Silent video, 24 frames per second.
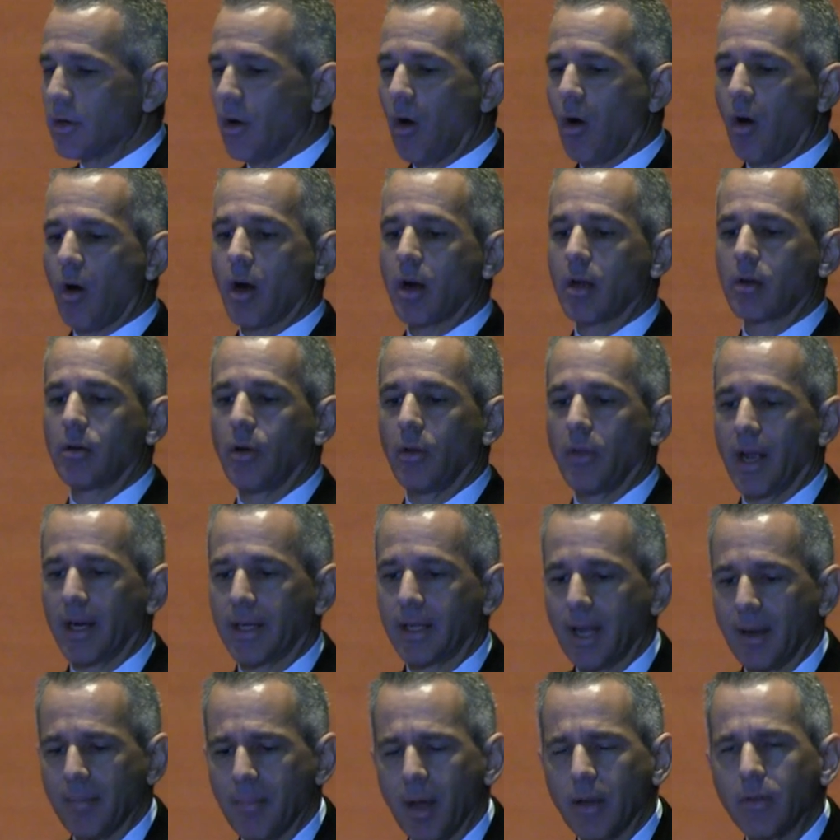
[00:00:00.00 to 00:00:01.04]
an article
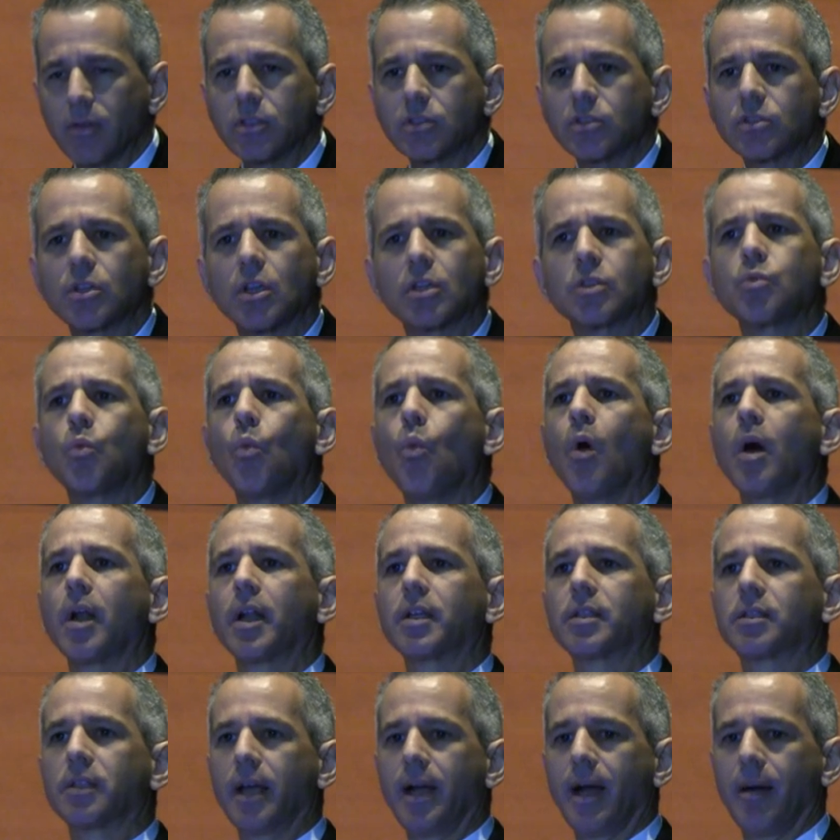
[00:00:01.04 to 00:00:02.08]
that came out. This is just one
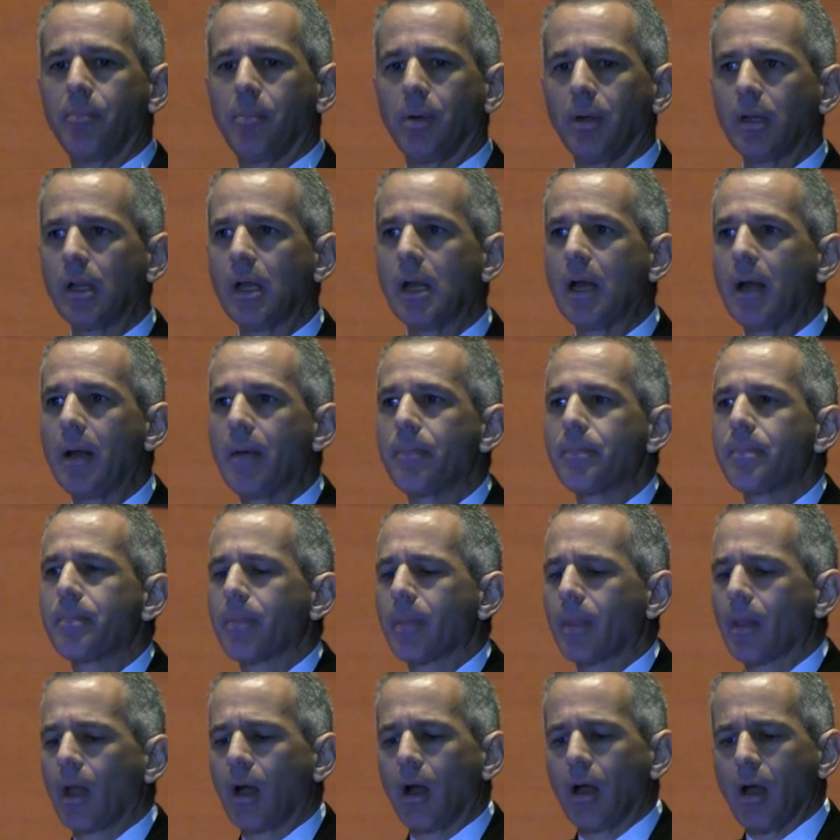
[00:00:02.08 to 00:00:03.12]
example.
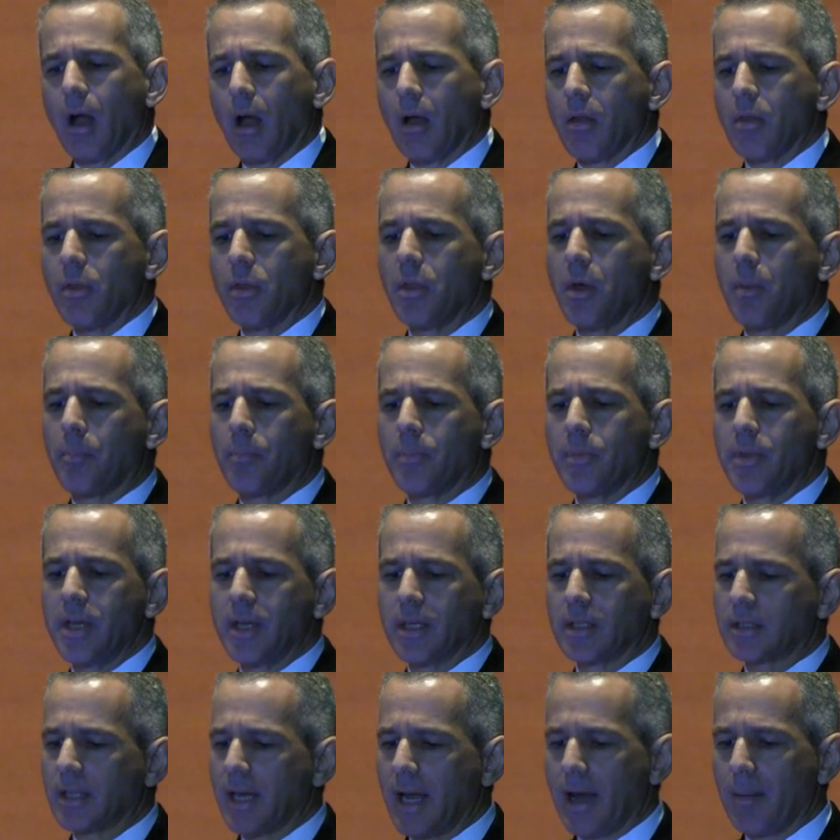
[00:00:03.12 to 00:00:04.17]
The, the
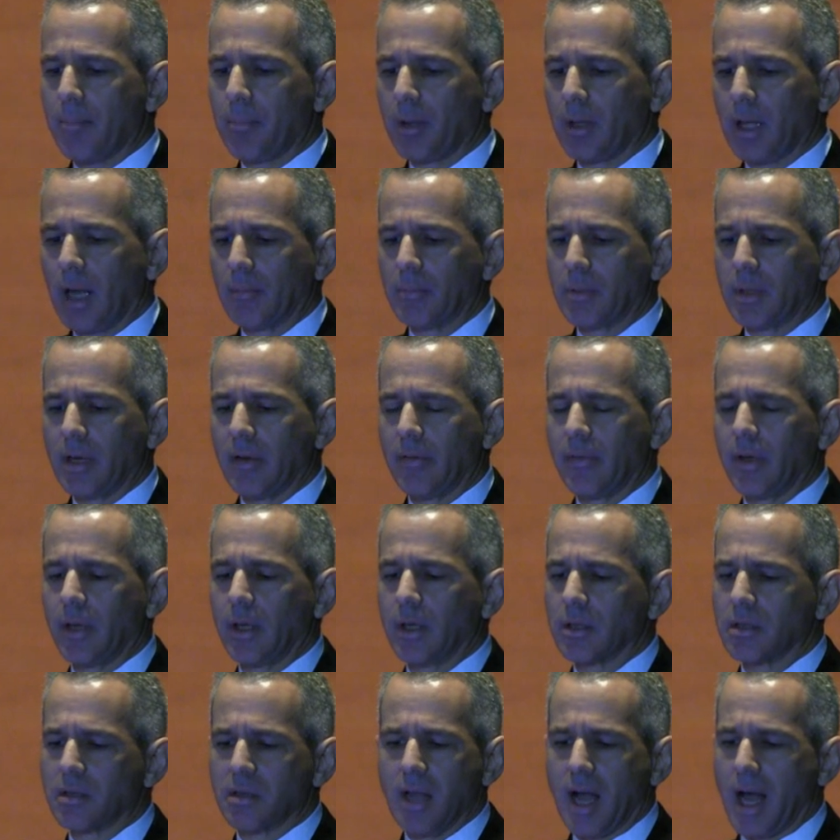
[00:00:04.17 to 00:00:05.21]
example I'm
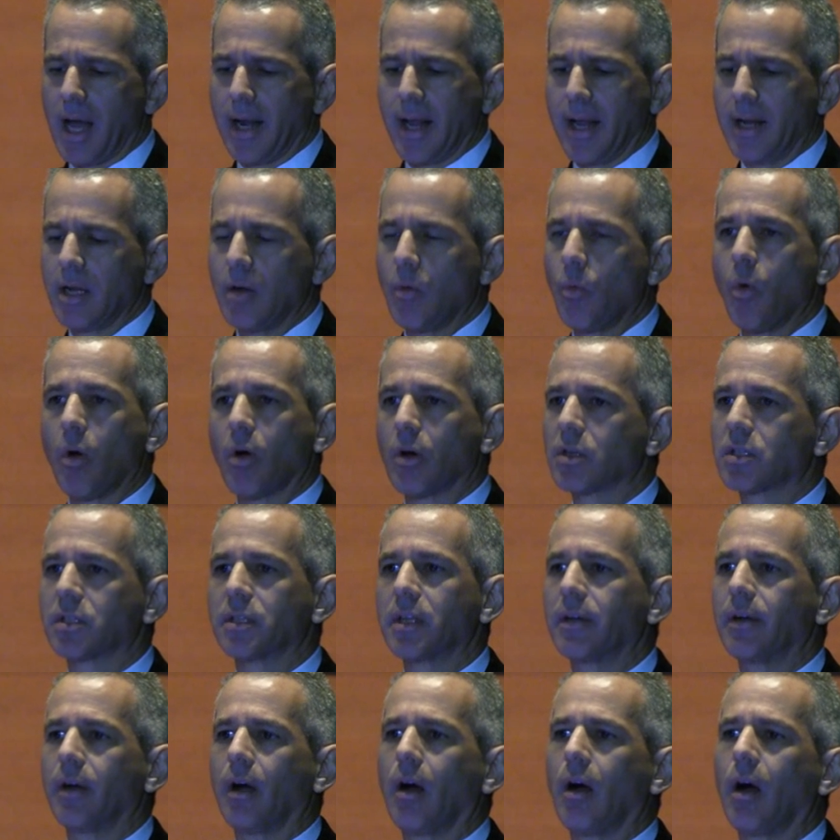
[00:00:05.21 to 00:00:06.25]
giving is not any worse
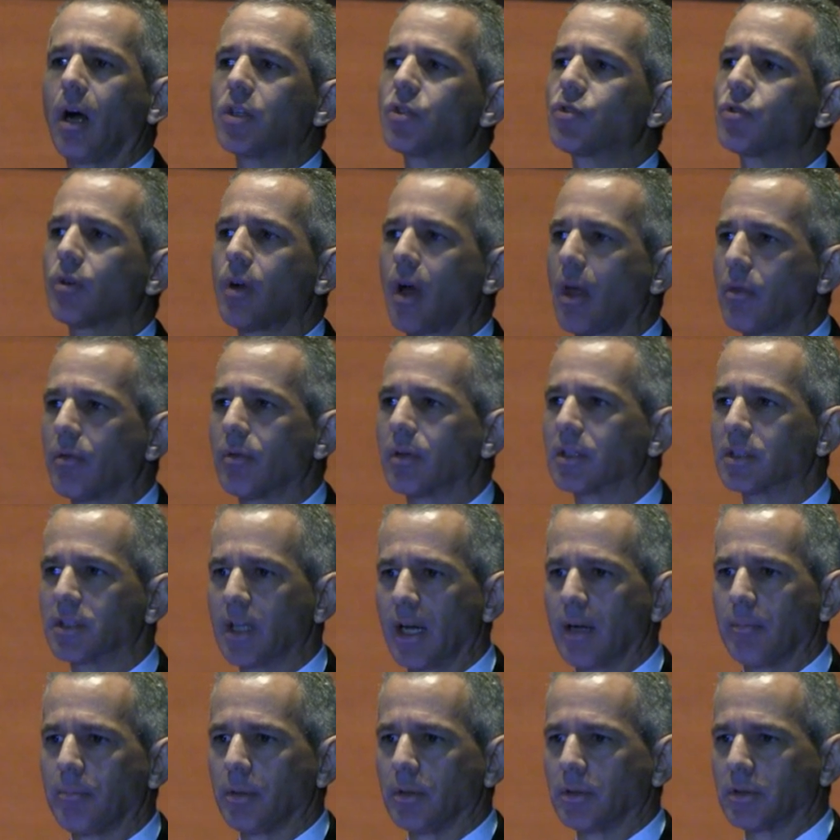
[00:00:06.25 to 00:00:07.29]
than a hundred other
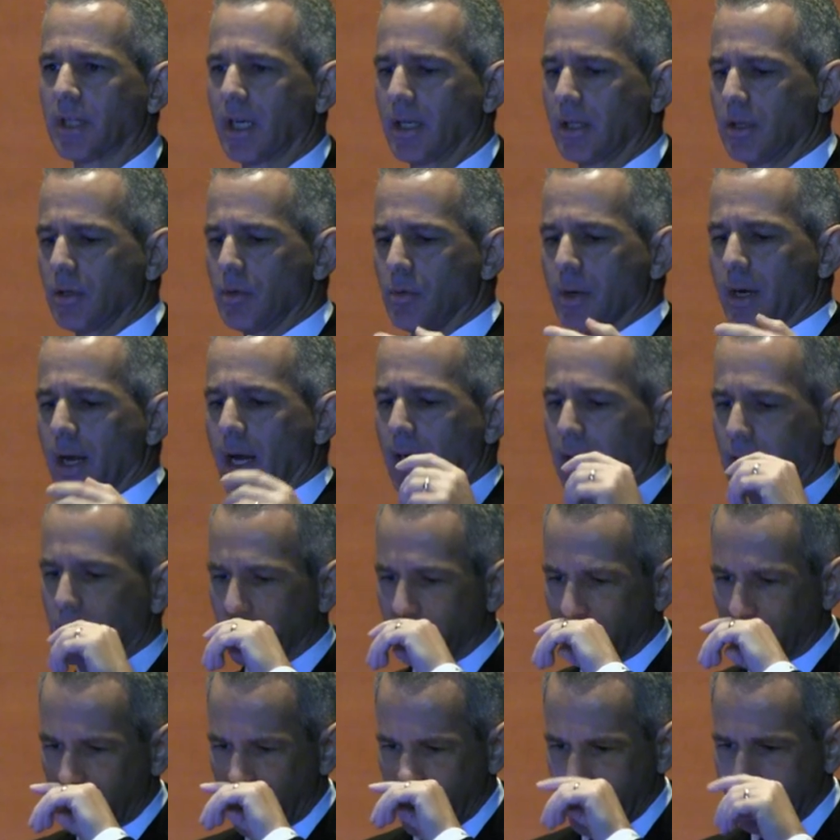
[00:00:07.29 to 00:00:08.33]
examples that you and I could
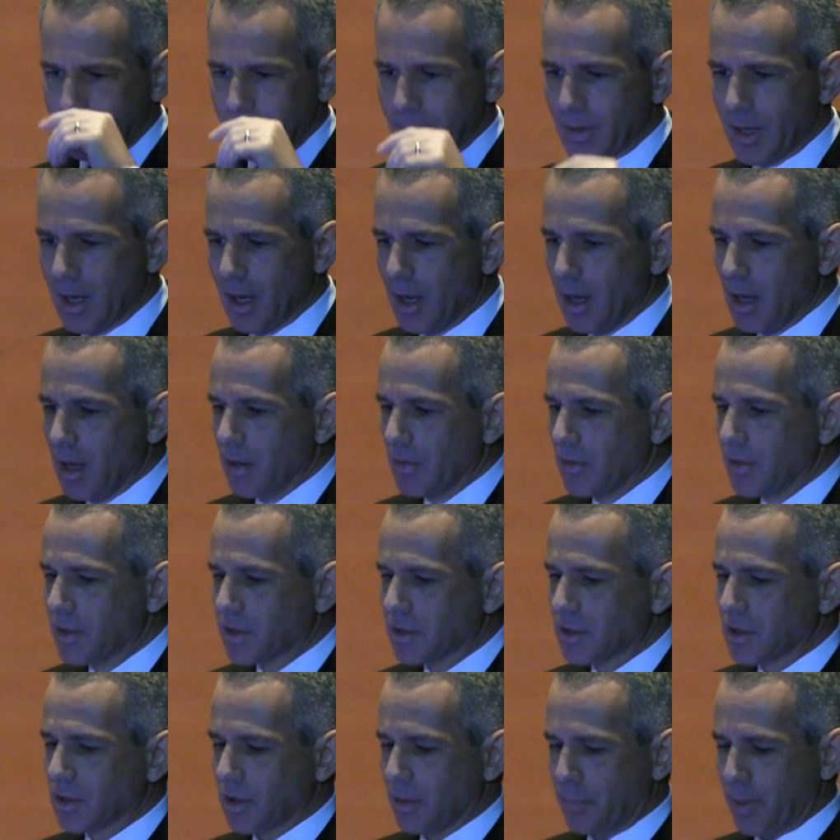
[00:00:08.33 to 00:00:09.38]
find.
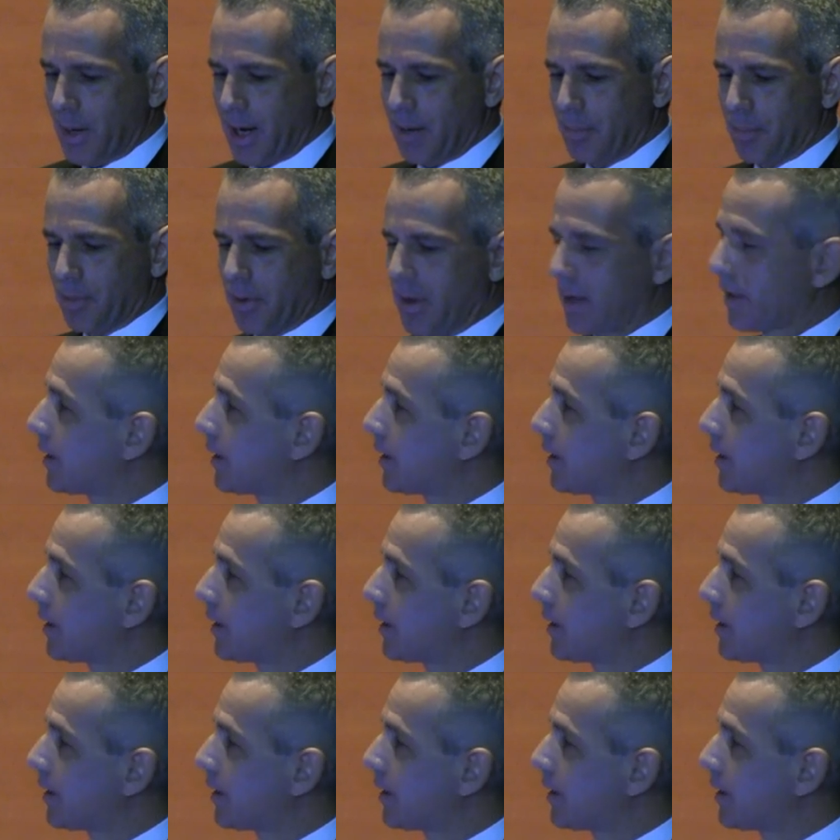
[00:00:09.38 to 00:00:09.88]
This is a paper